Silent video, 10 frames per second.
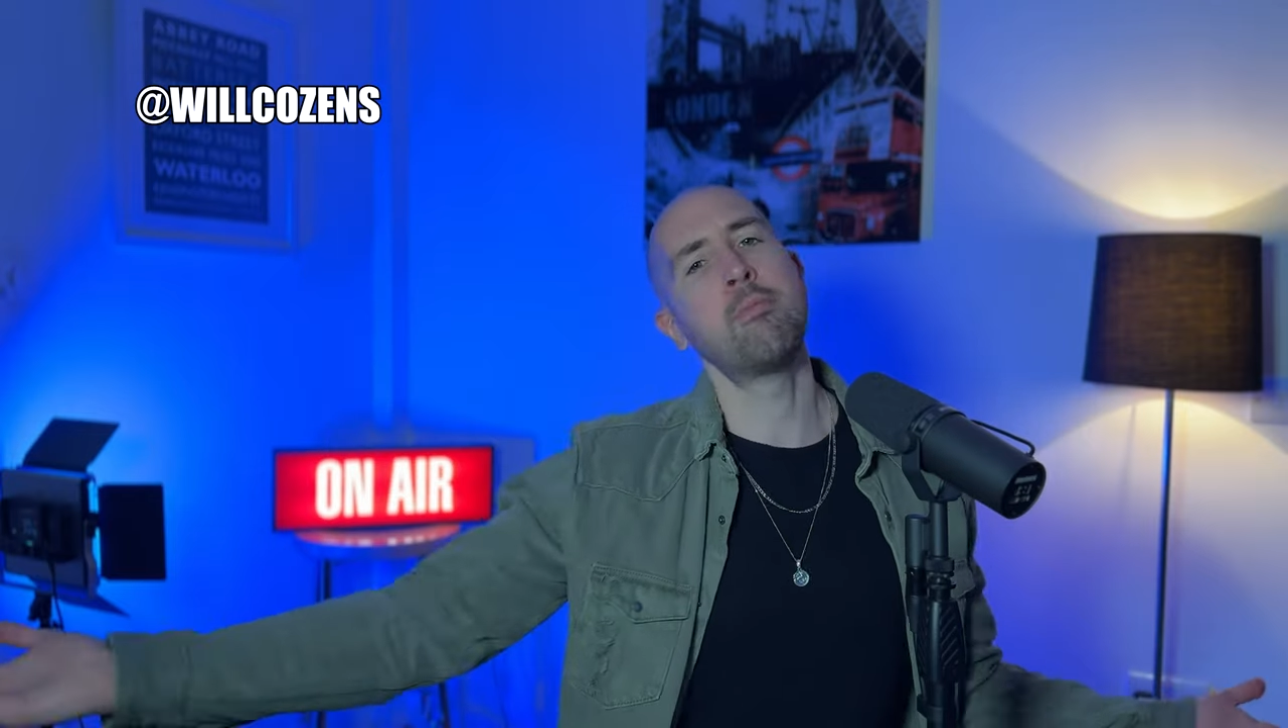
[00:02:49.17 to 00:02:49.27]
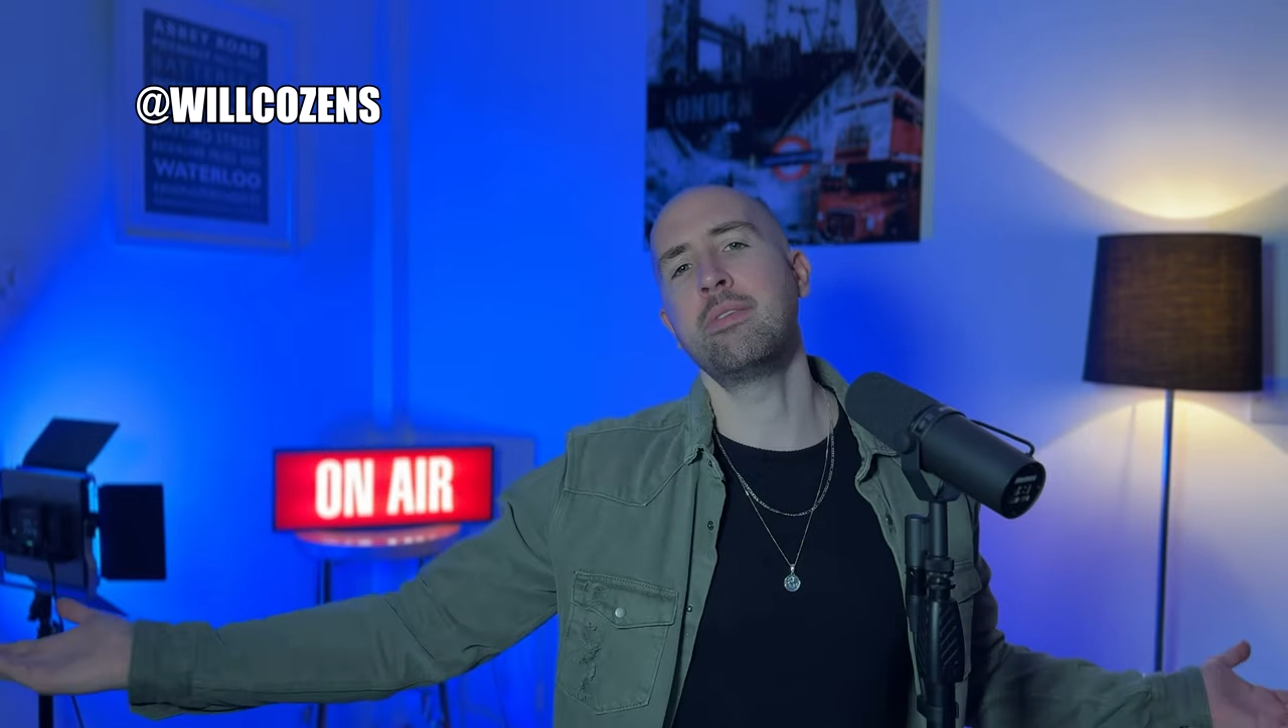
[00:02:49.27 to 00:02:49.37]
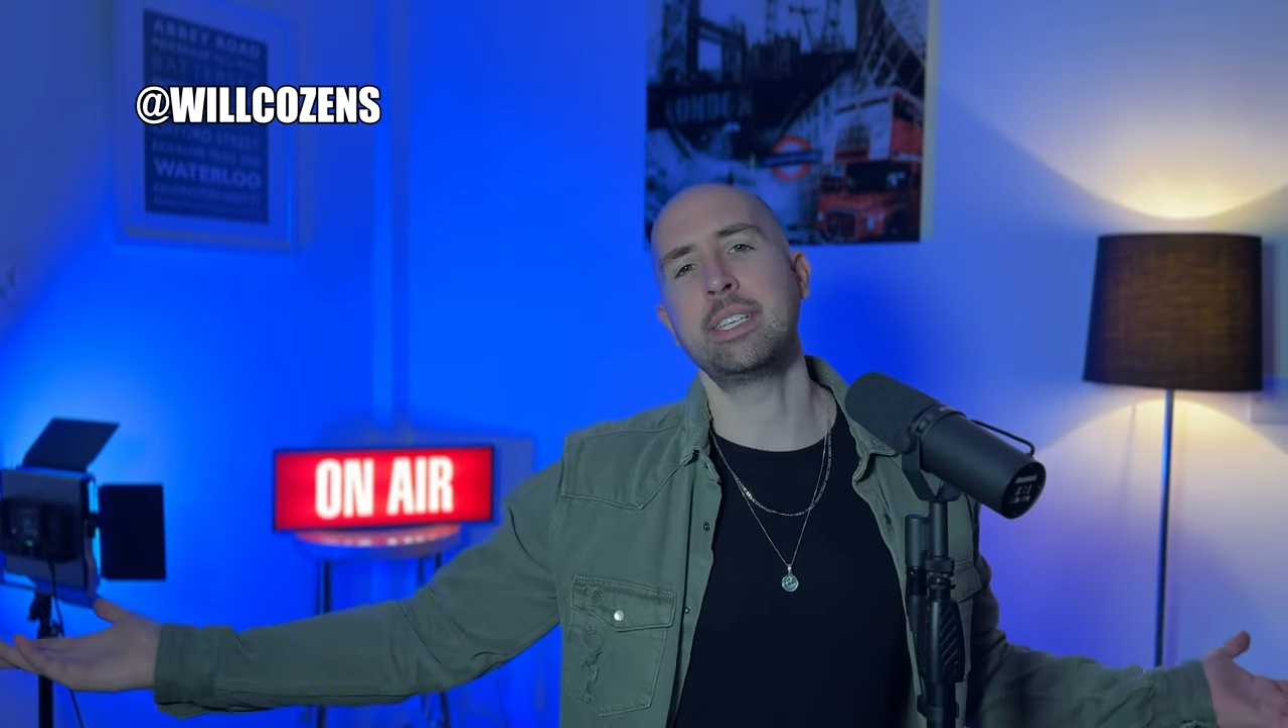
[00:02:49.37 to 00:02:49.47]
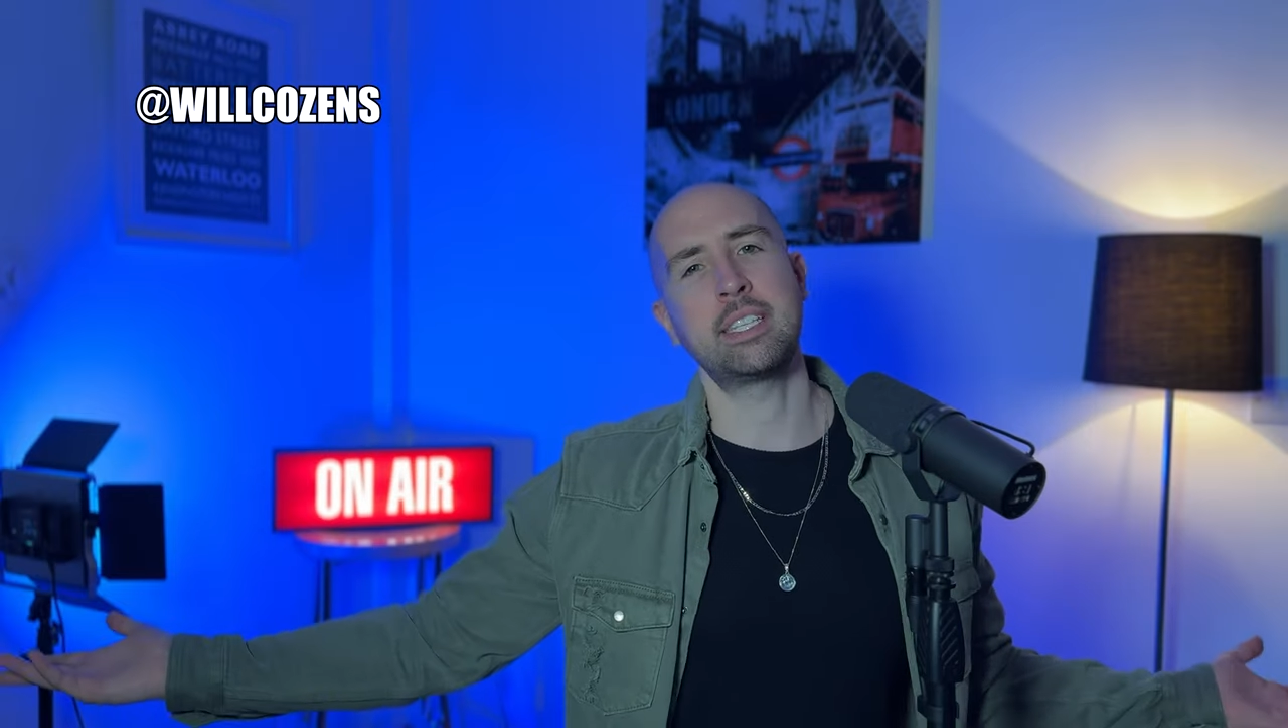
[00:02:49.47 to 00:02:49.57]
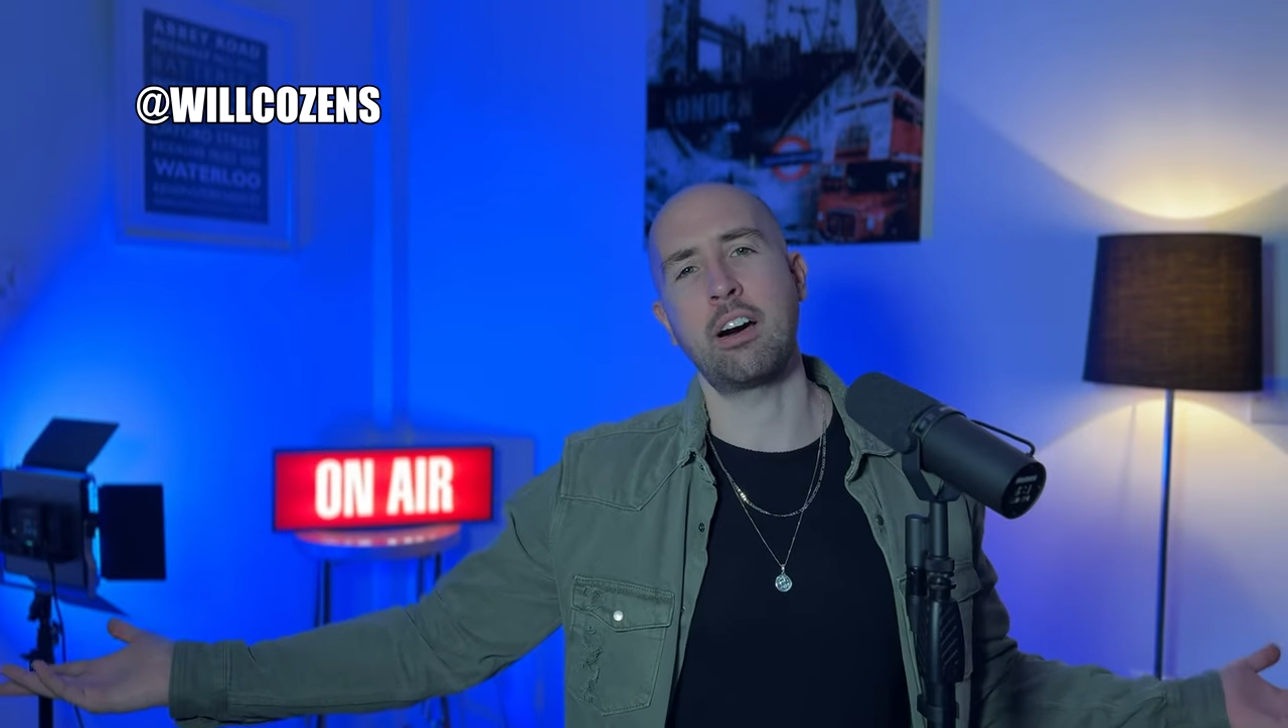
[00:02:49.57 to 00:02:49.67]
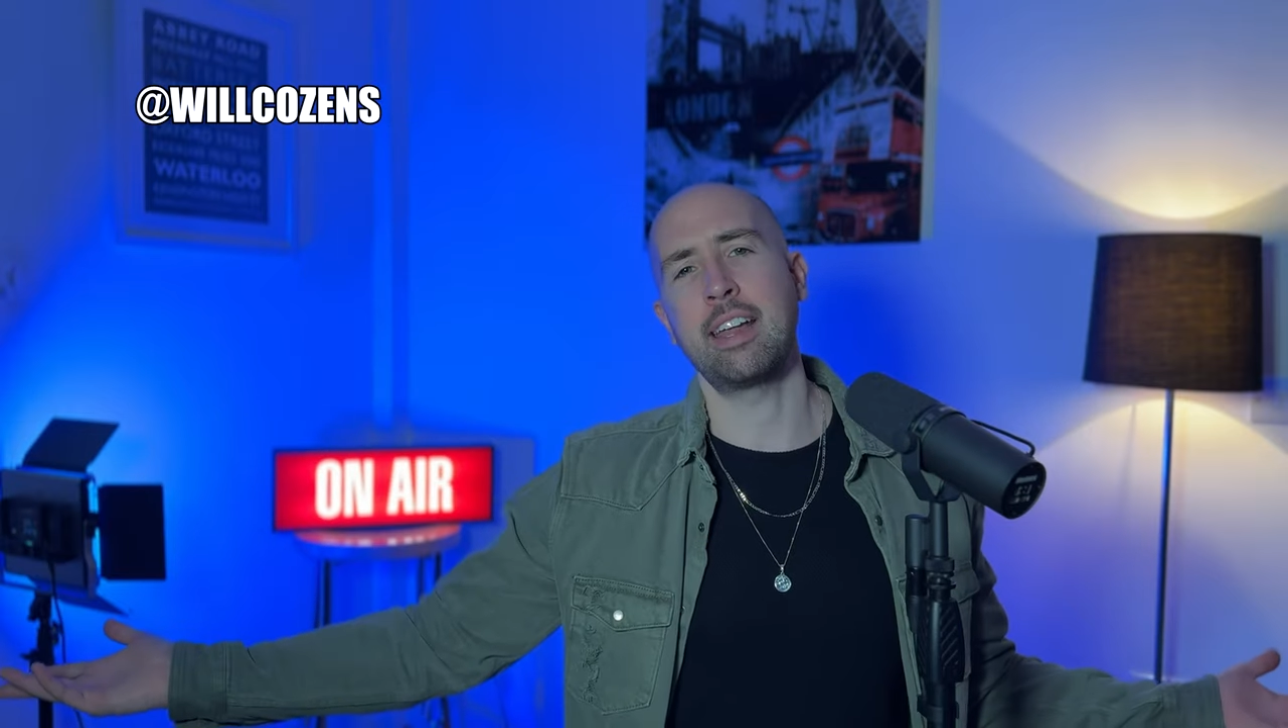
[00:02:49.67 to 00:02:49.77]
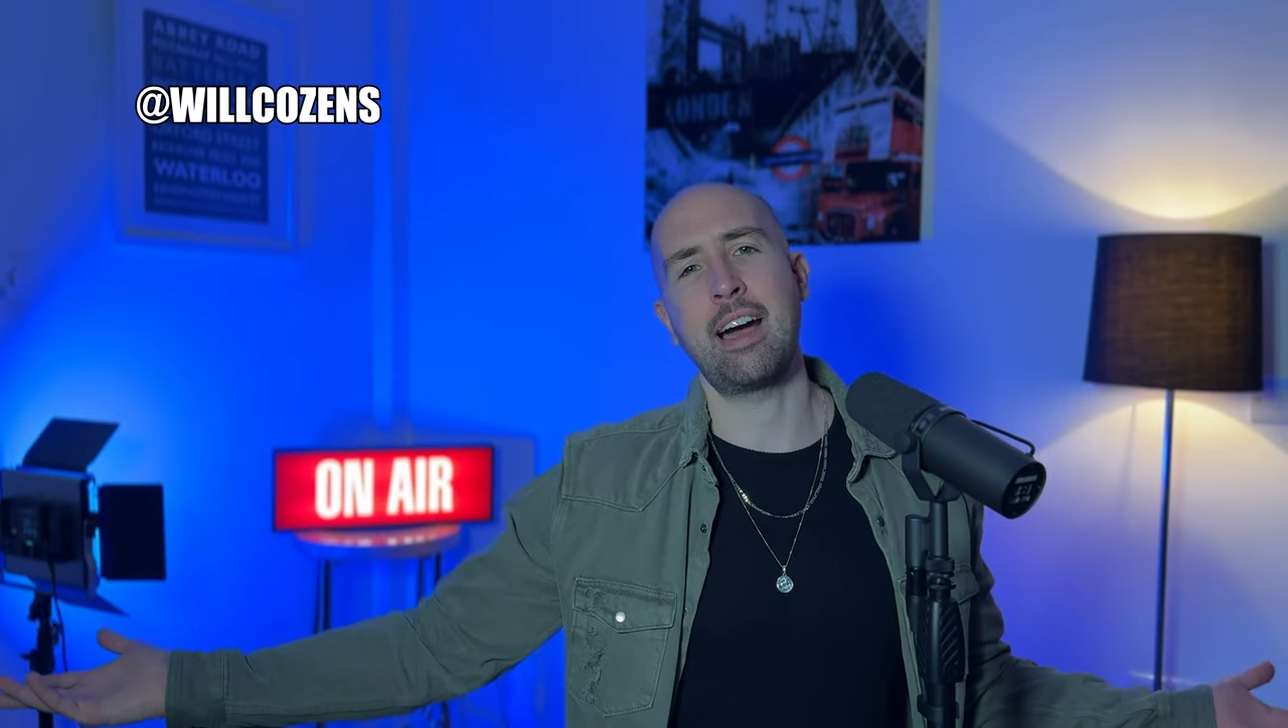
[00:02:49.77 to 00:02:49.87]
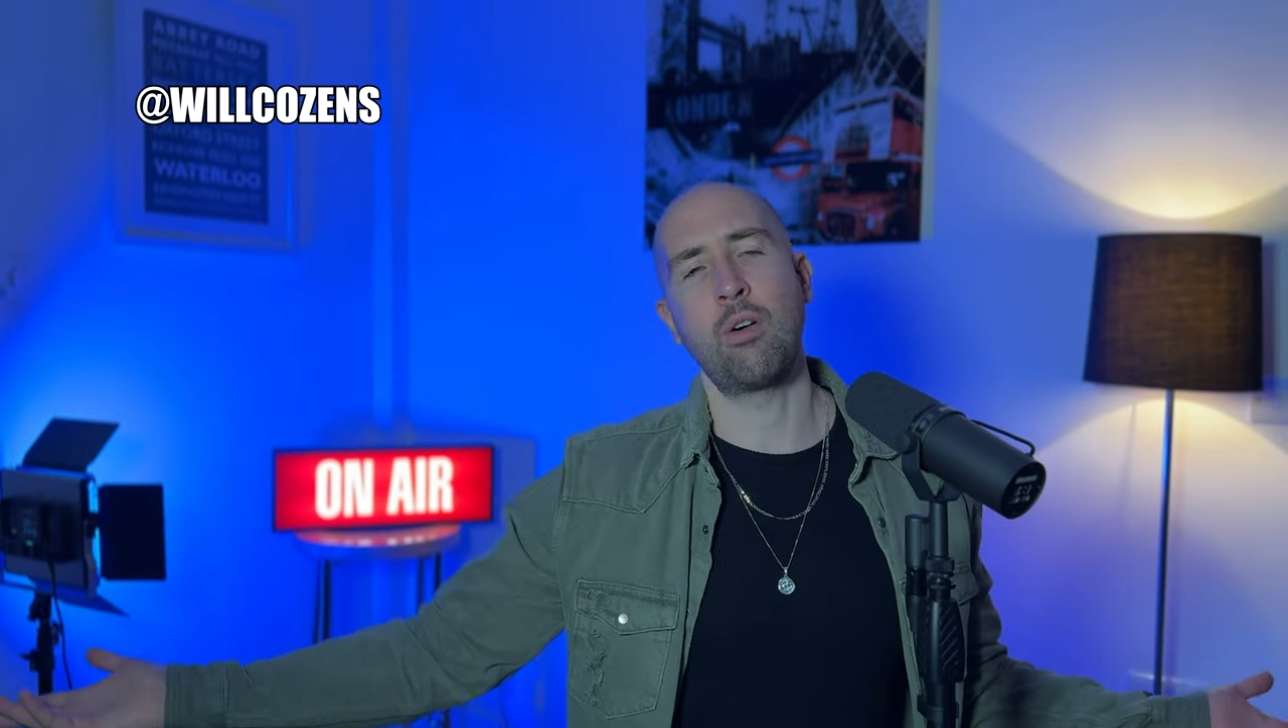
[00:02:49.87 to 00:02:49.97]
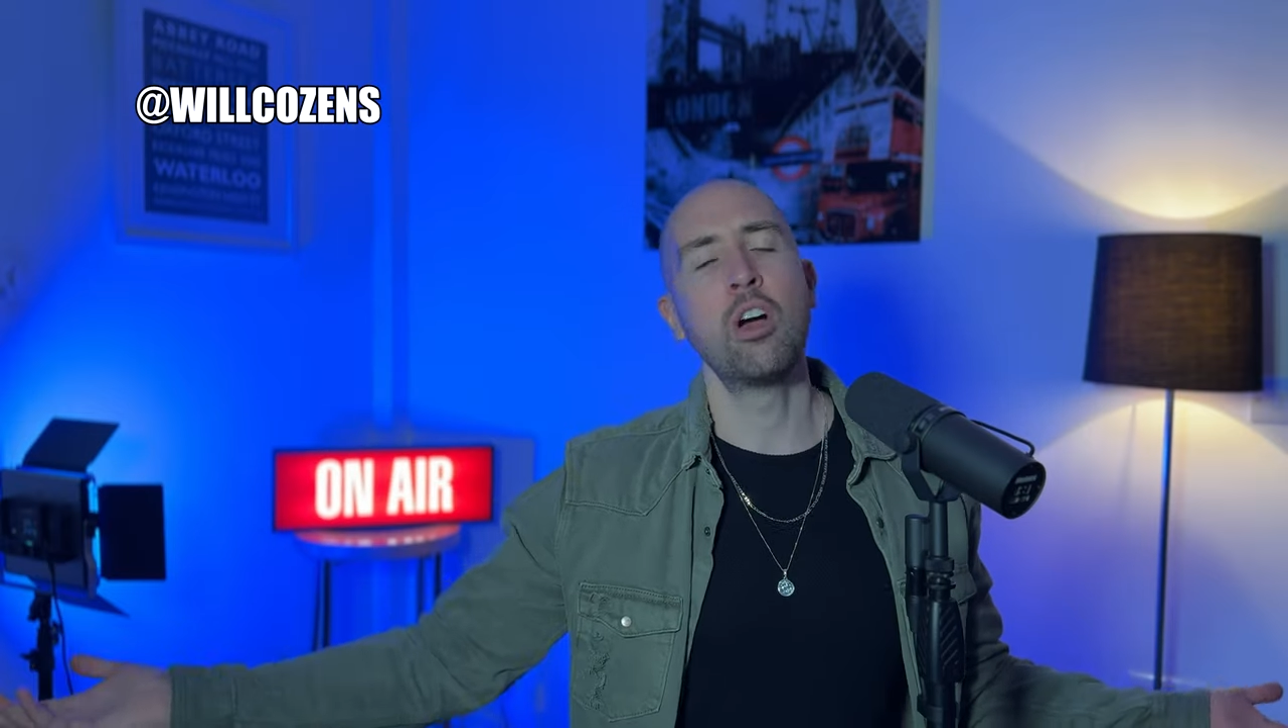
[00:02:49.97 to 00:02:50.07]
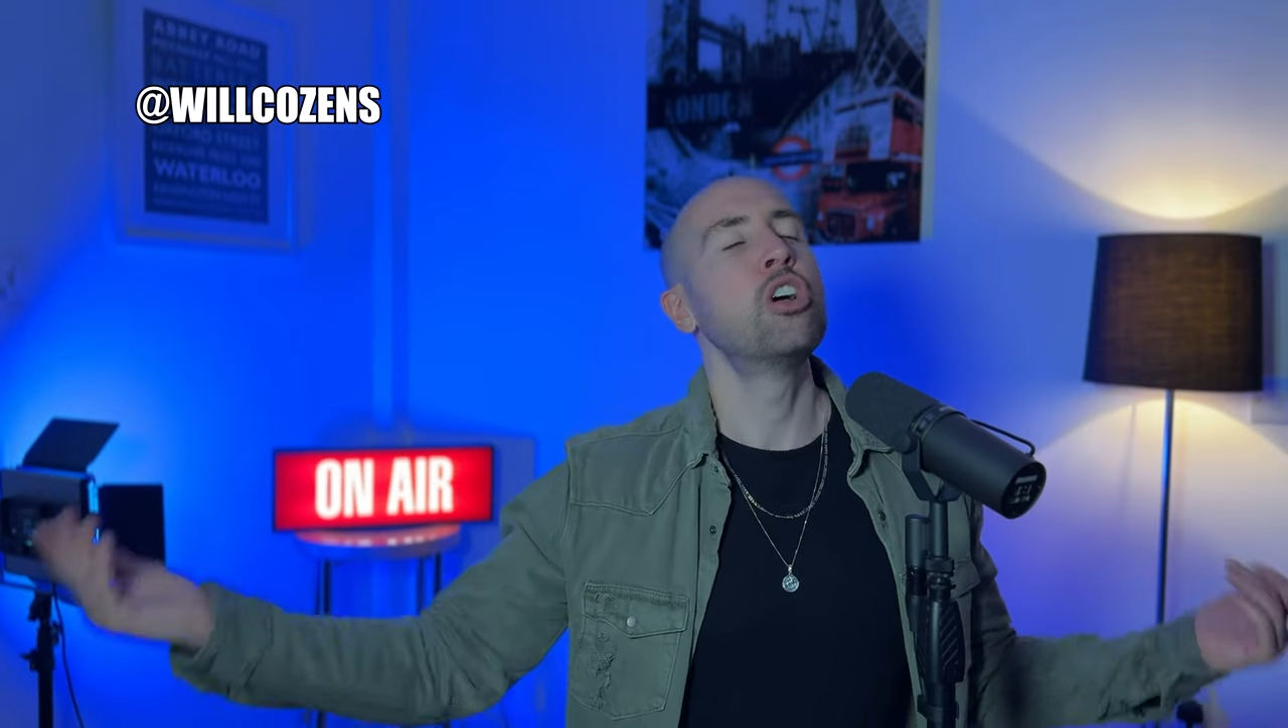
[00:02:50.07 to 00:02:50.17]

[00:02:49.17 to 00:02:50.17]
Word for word: movie star now.